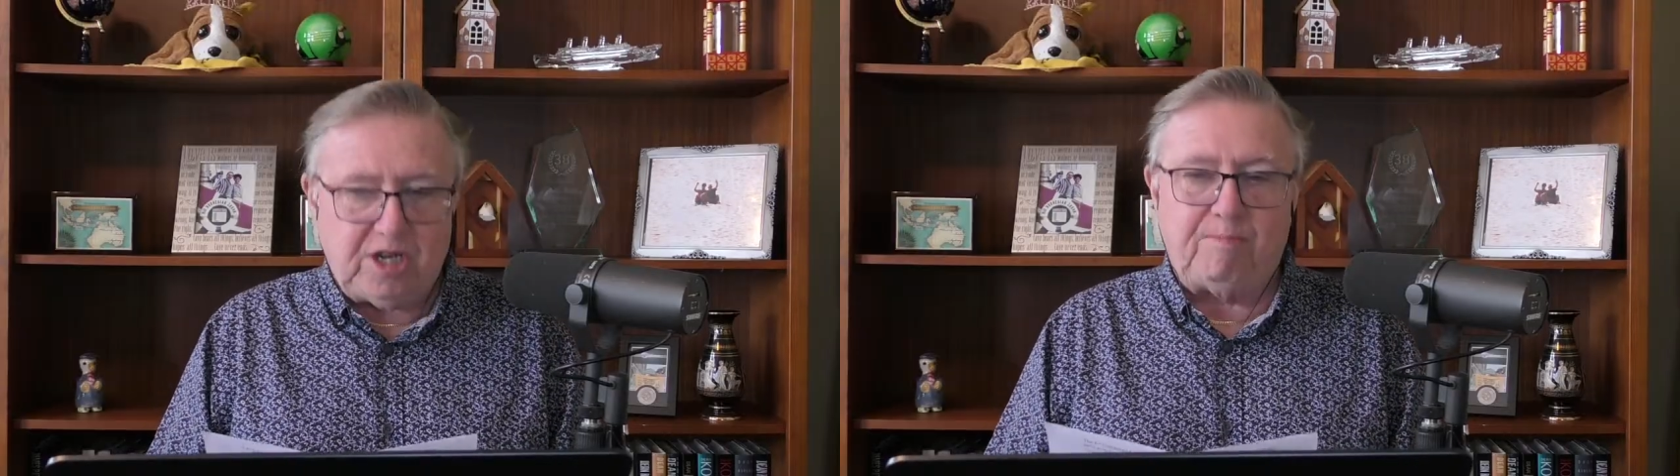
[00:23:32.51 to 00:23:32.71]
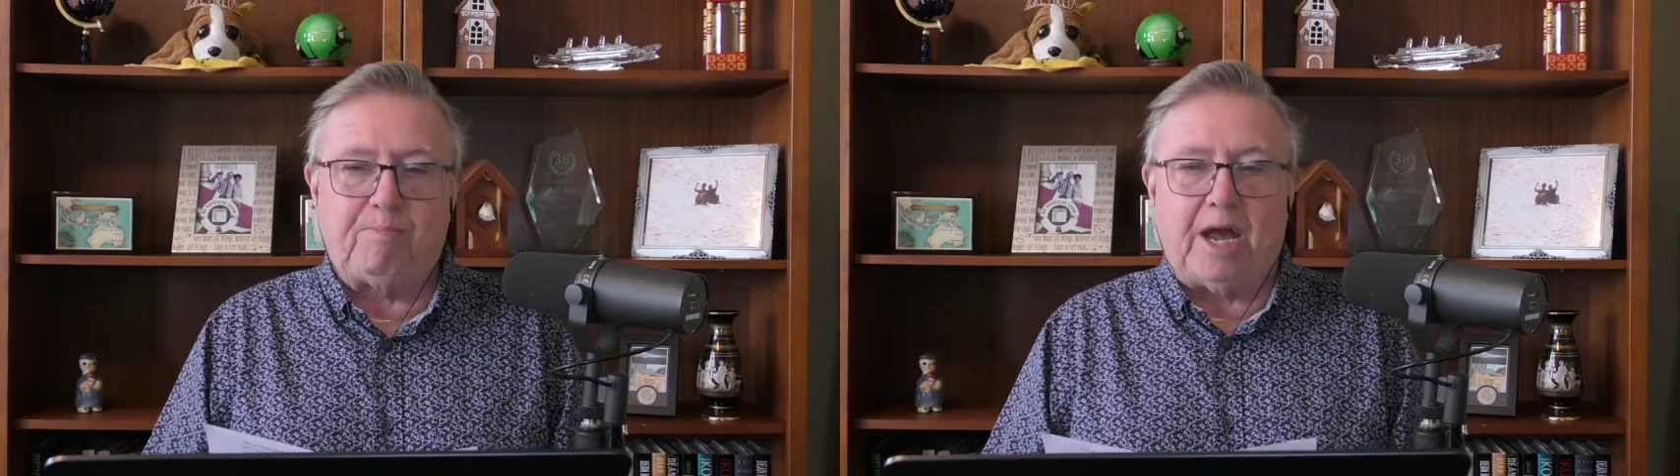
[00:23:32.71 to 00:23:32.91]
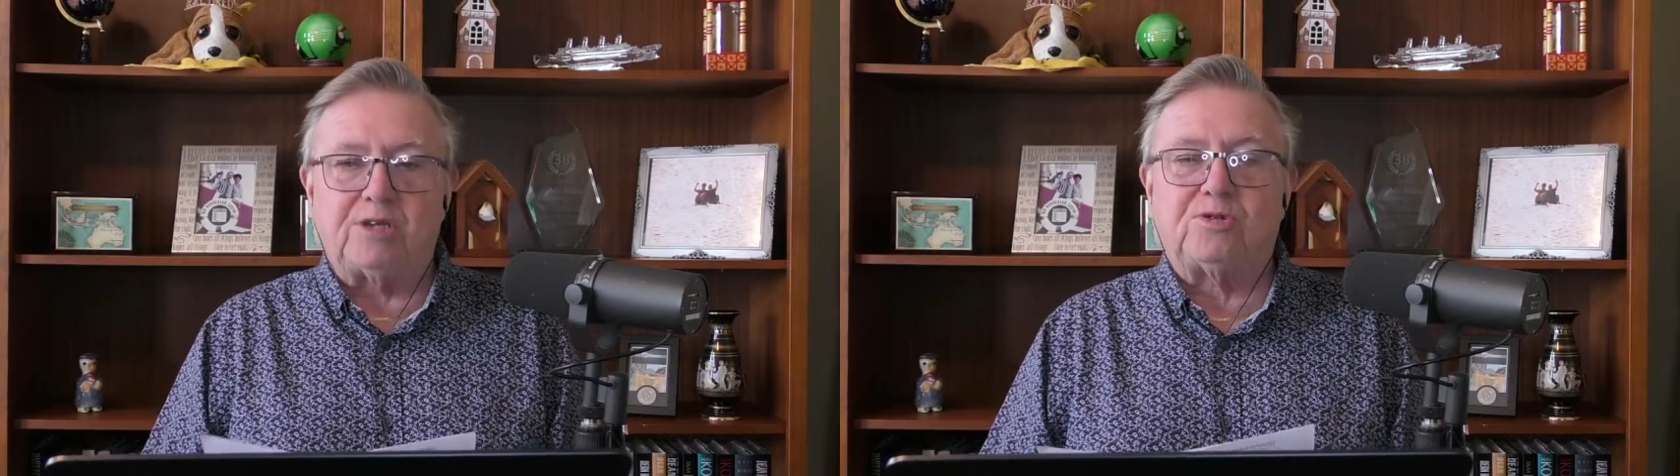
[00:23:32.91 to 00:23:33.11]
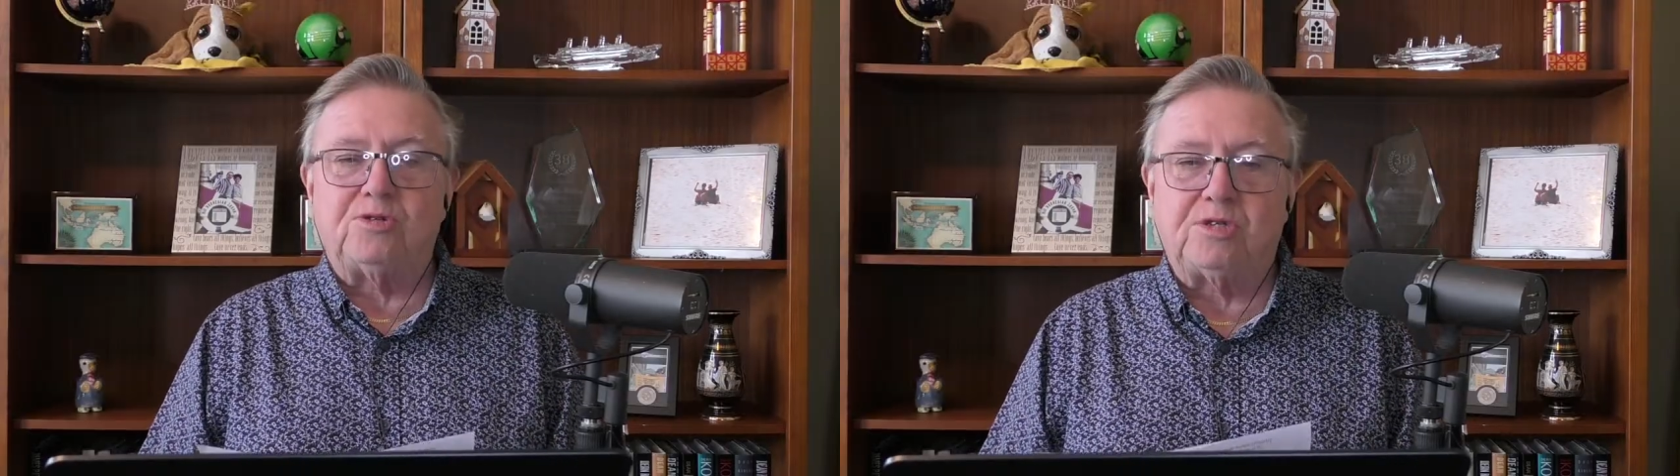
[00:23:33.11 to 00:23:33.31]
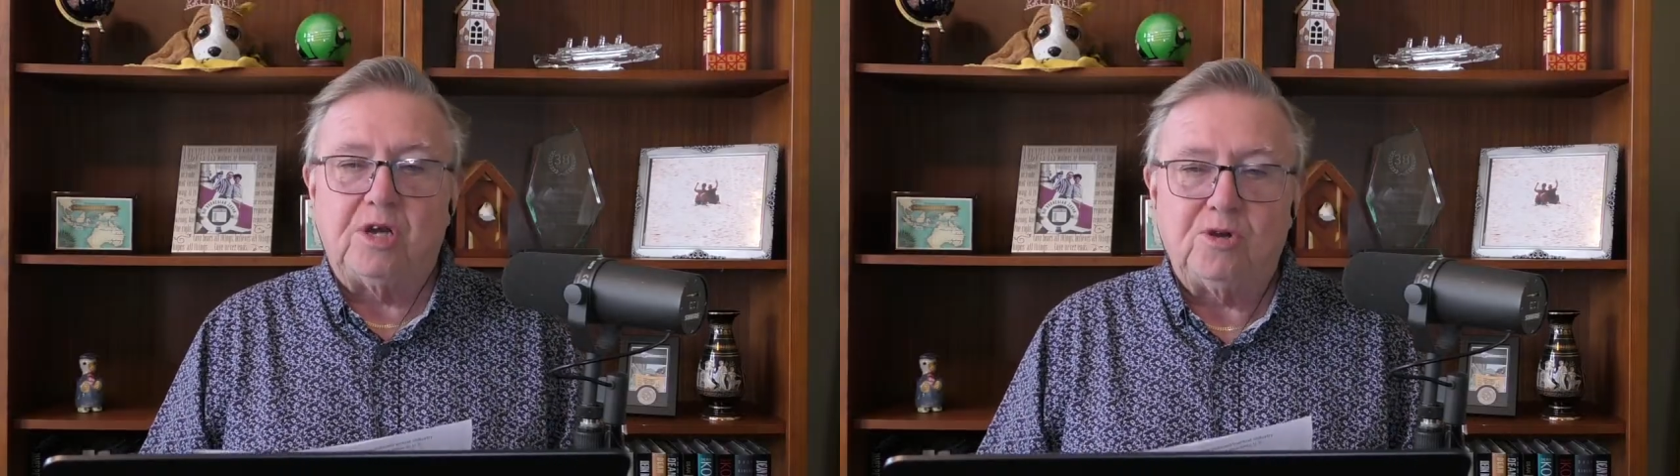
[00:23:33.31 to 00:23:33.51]
Bastards
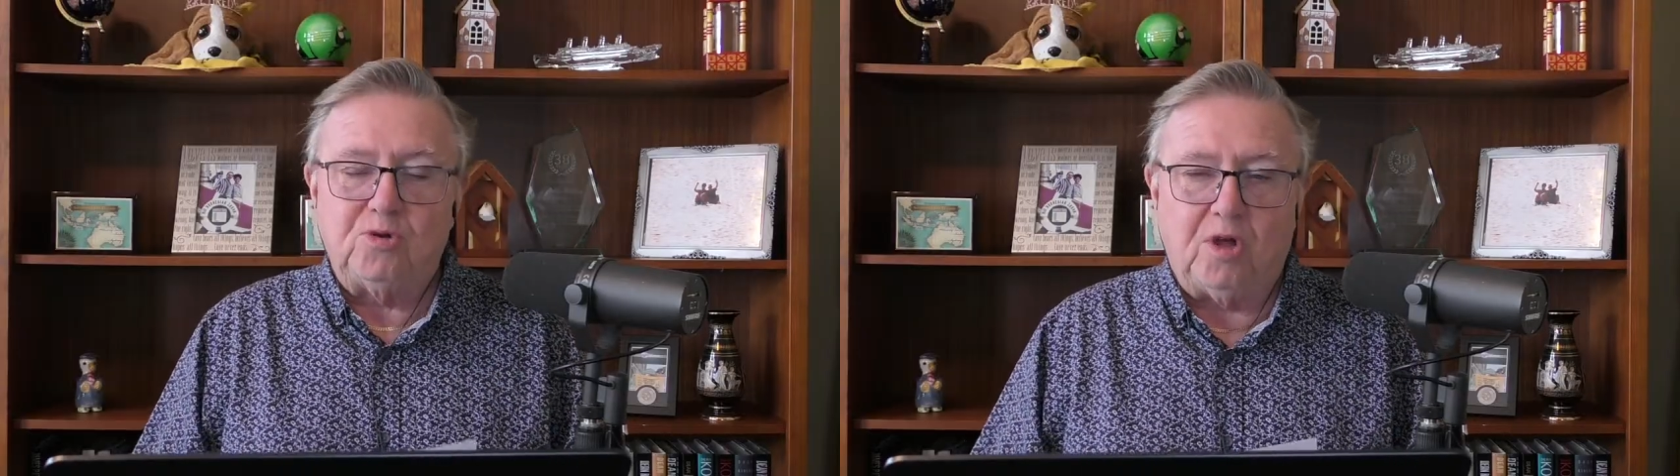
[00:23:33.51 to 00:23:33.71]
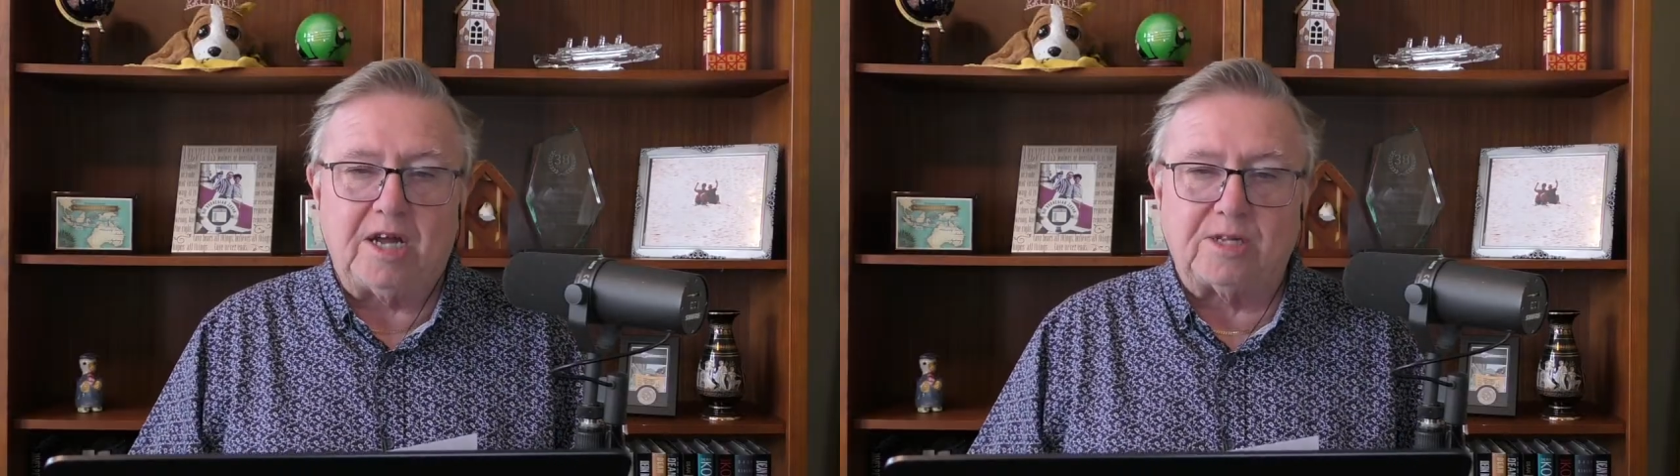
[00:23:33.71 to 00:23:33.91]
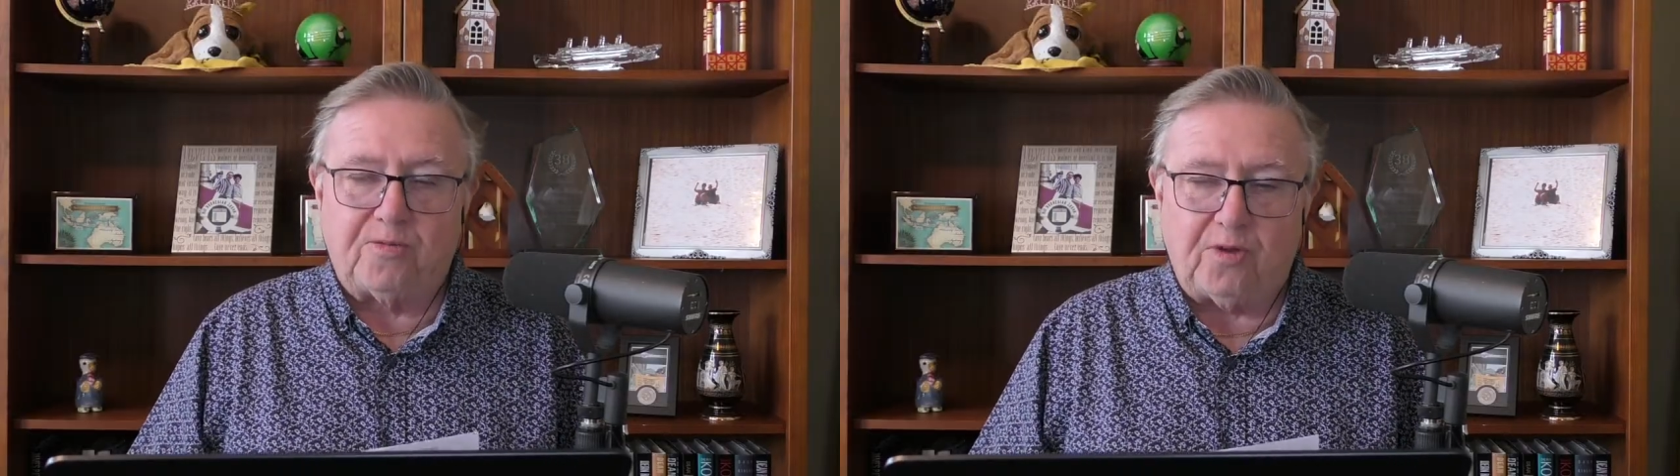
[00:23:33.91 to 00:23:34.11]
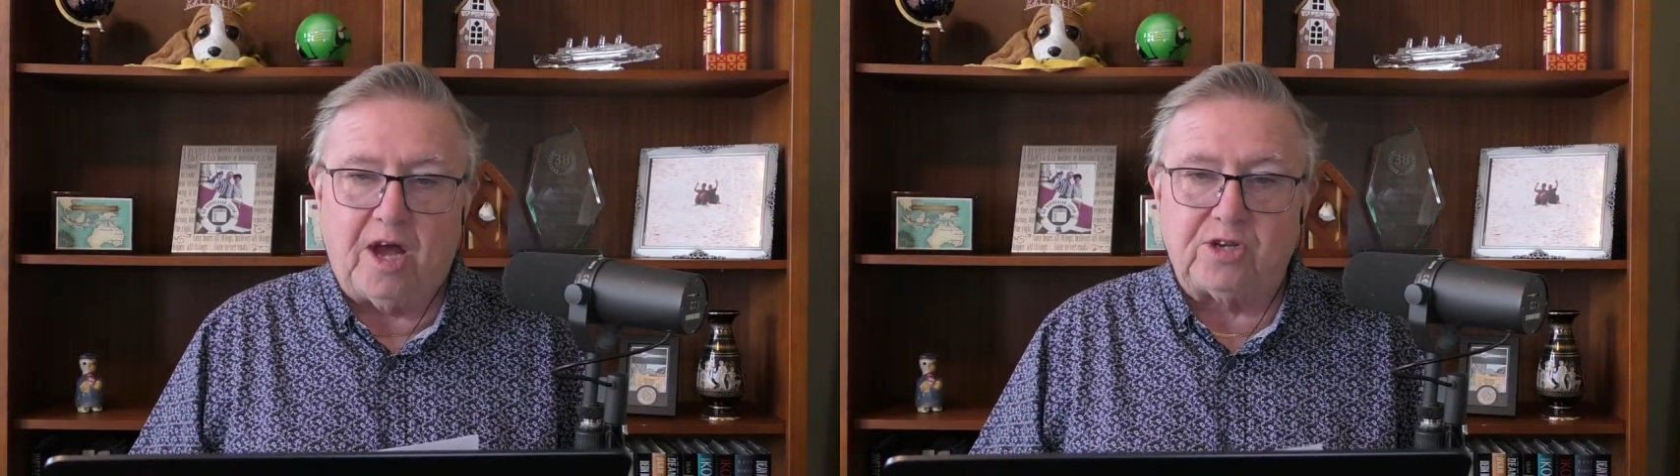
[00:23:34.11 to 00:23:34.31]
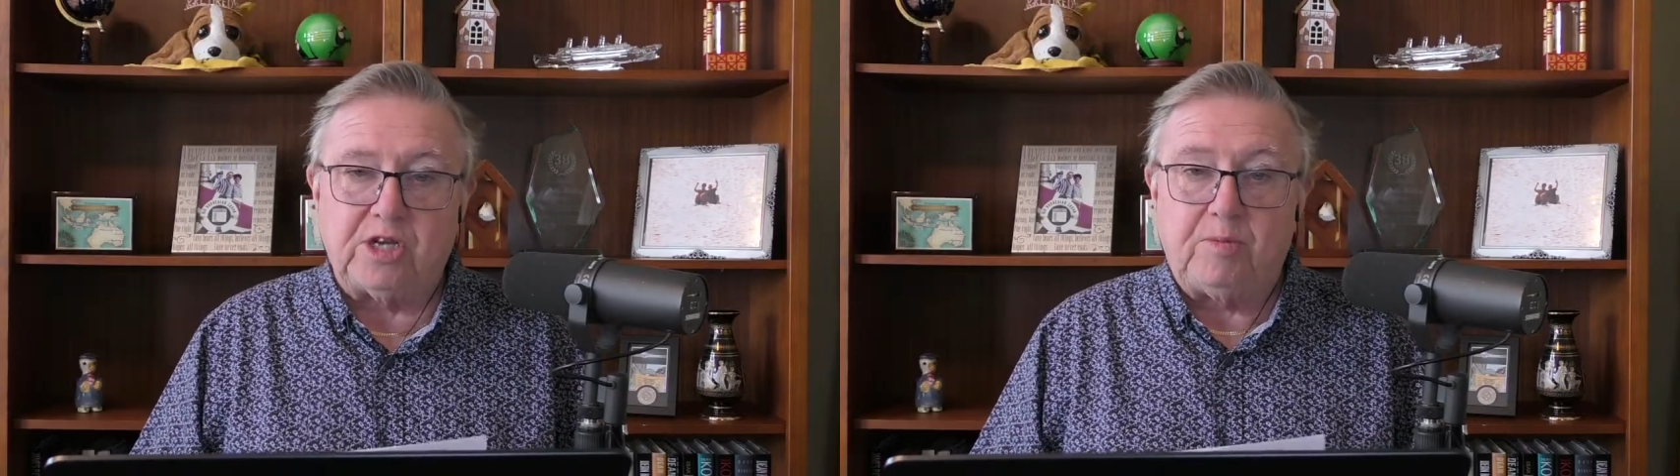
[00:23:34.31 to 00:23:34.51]
who like to fly cheap.